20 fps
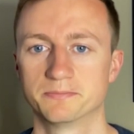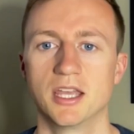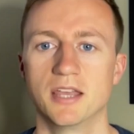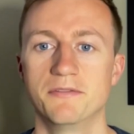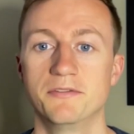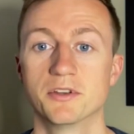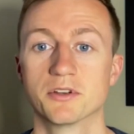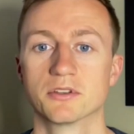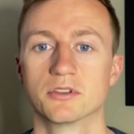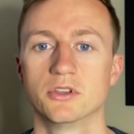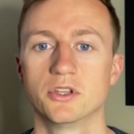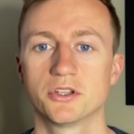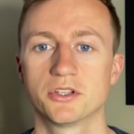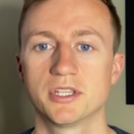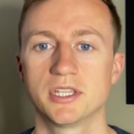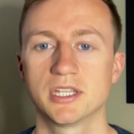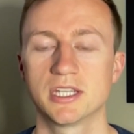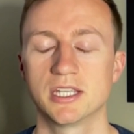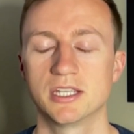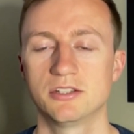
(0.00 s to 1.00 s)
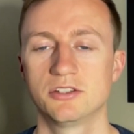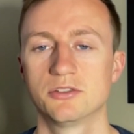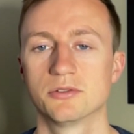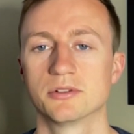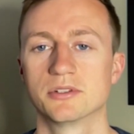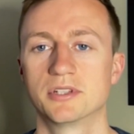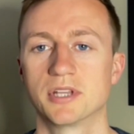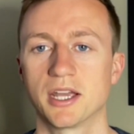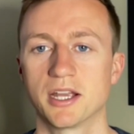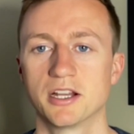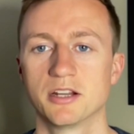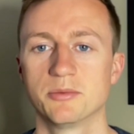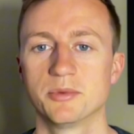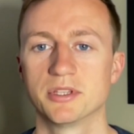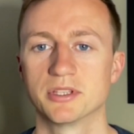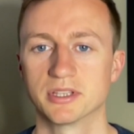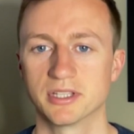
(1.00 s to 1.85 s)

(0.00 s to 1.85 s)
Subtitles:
If you're looking into retirement